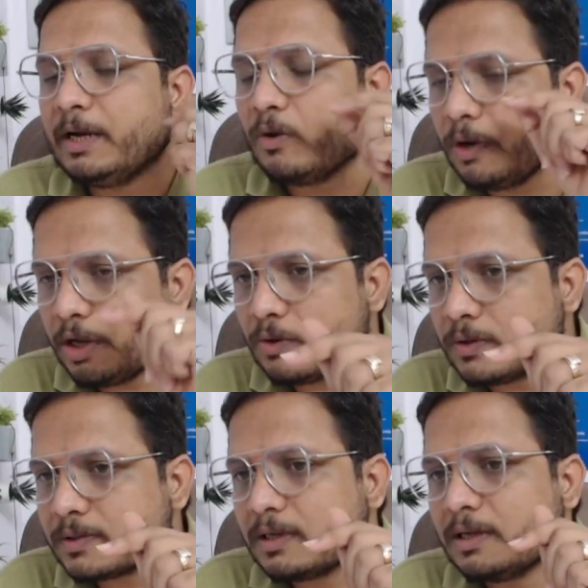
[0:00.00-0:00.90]
don't
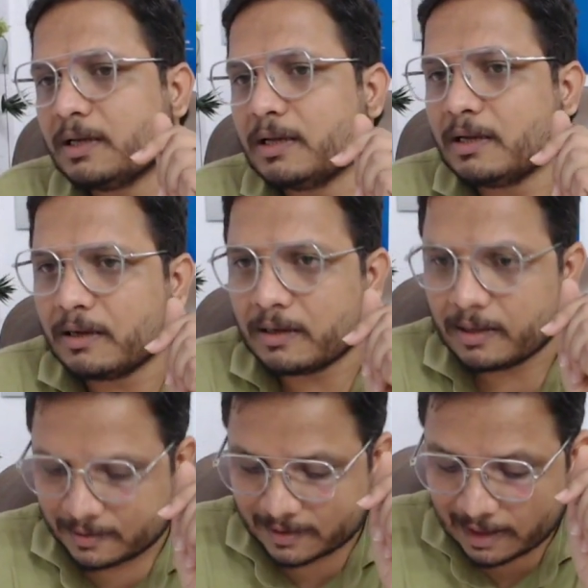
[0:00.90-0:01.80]
use
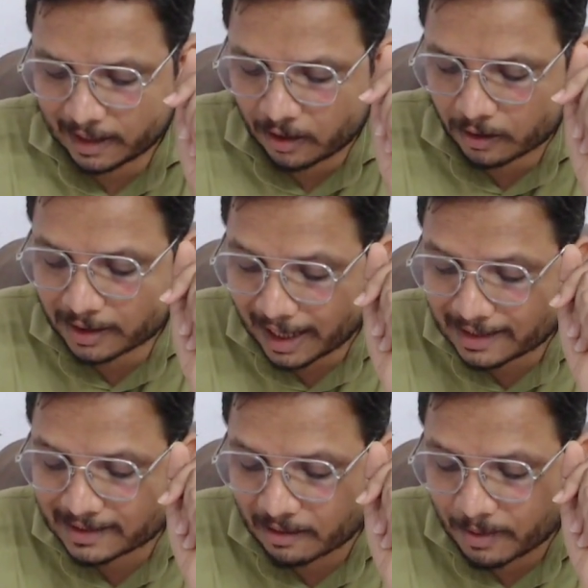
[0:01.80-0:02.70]
silicon
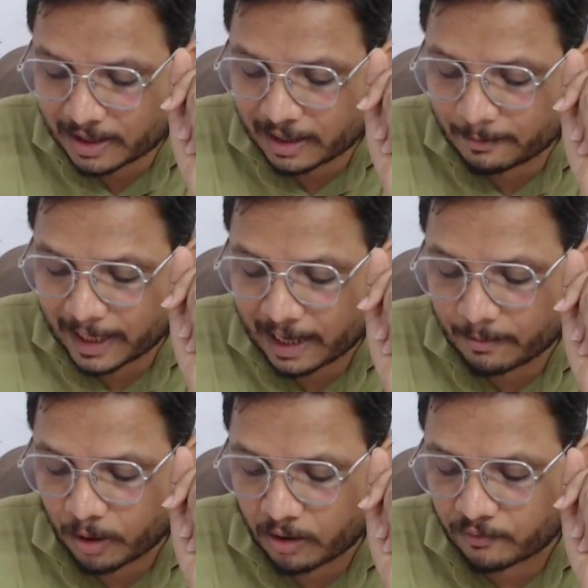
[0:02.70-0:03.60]
and germanium type
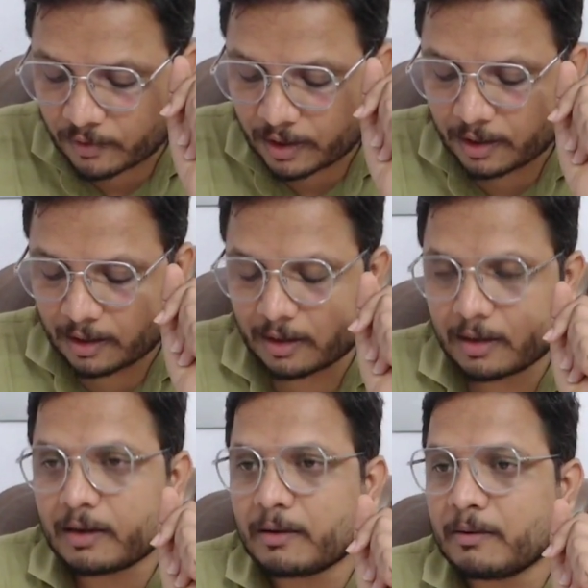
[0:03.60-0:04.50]
of
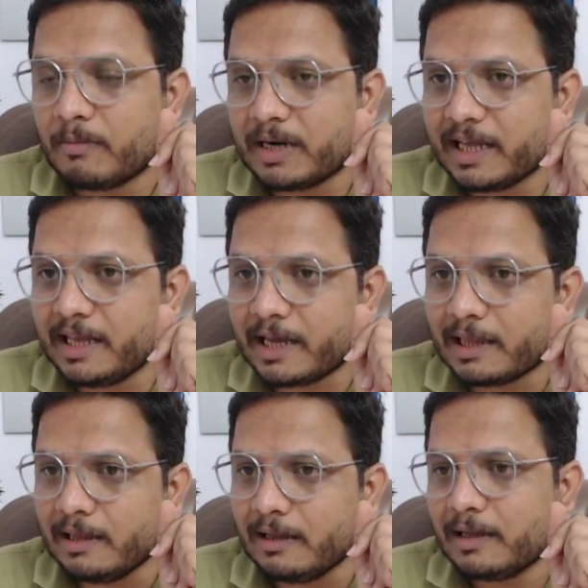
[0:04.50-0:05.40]

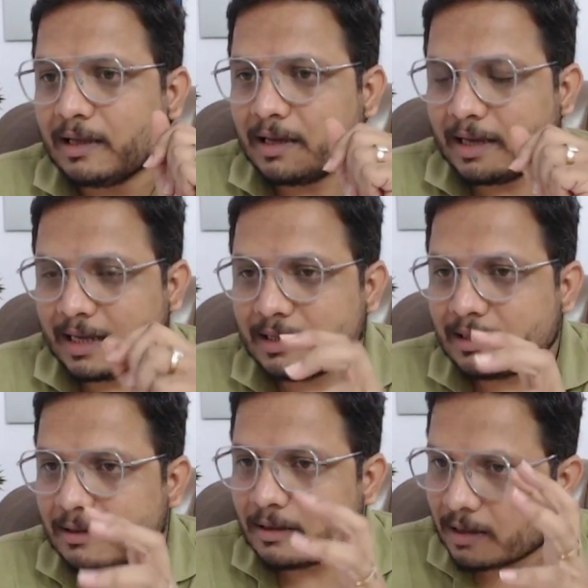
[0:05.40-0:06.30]
material
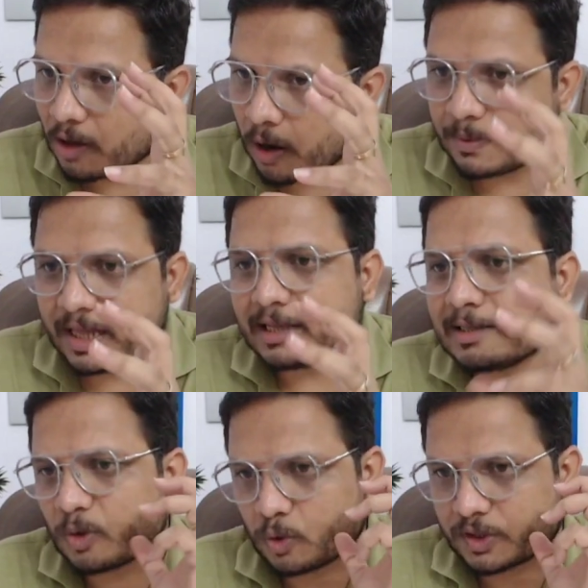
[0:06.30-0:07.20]
in optical
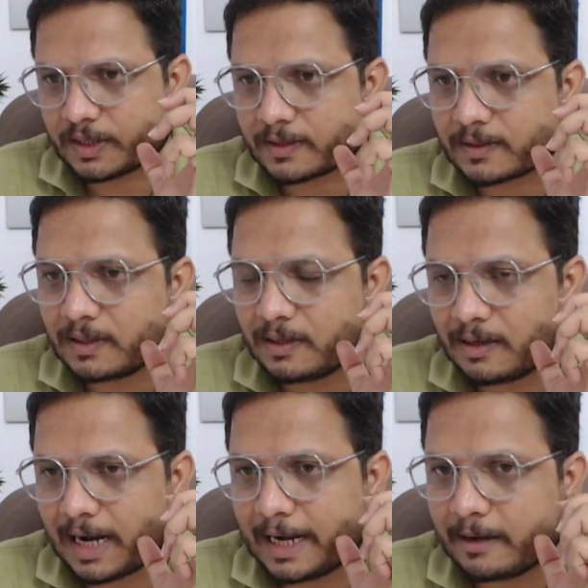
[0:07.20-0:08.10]
sources,
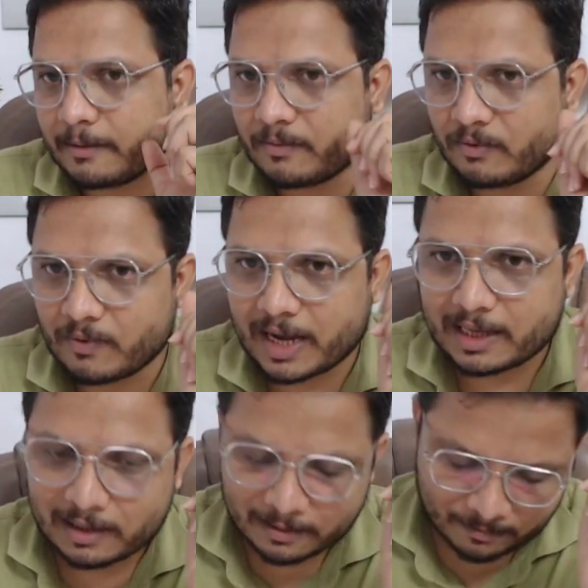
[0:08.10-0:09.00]
right?
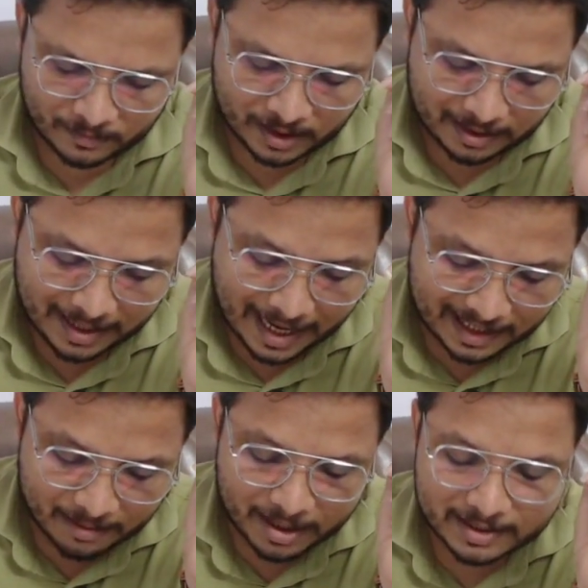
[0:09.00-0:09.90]
While
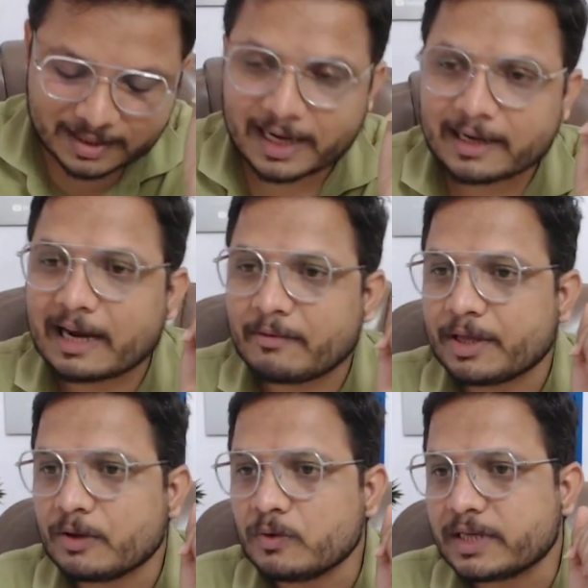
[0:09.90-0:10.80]
gallium arsenide, that we
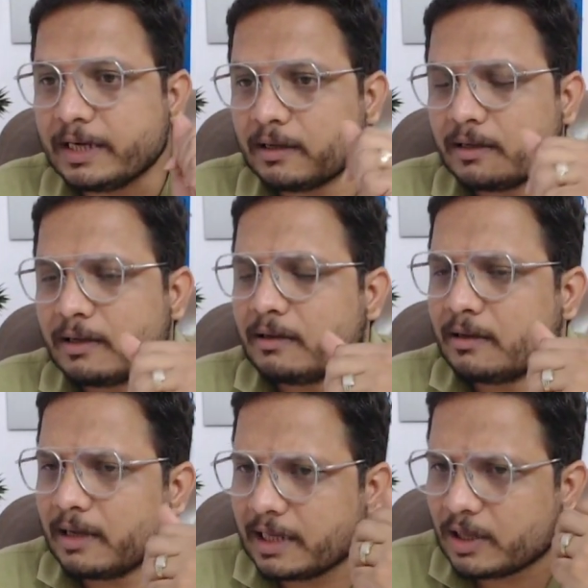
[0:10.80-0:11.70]
use it
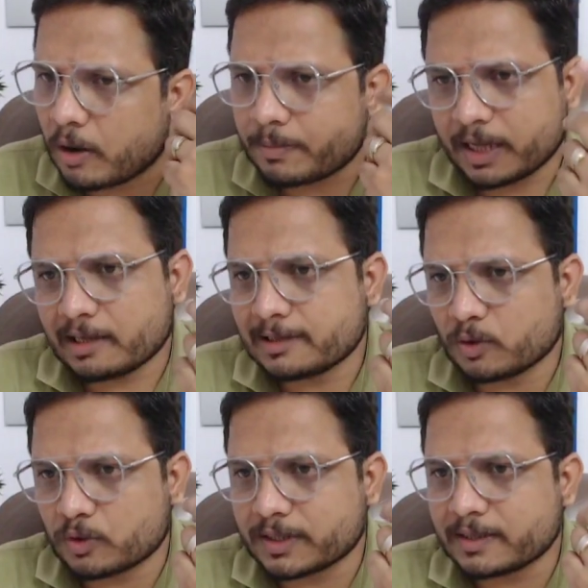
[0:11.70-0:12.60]
in optical
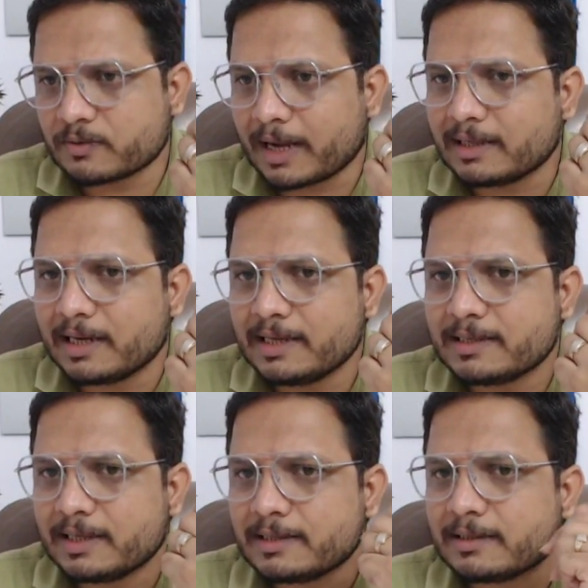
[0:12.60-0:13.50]
sources. Why? The
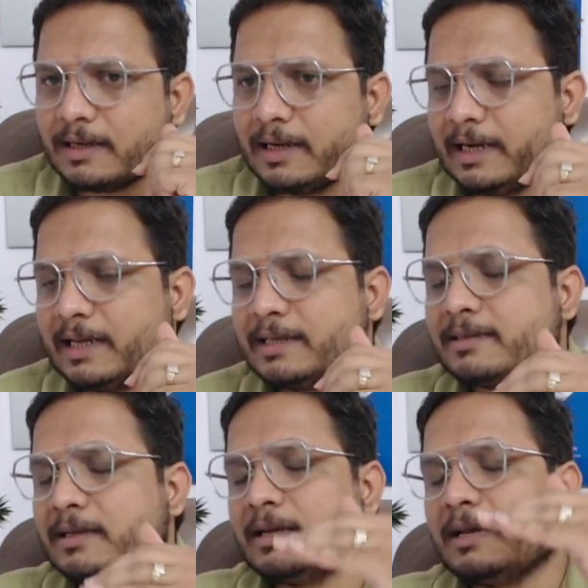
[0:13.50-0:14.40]
reason is, it is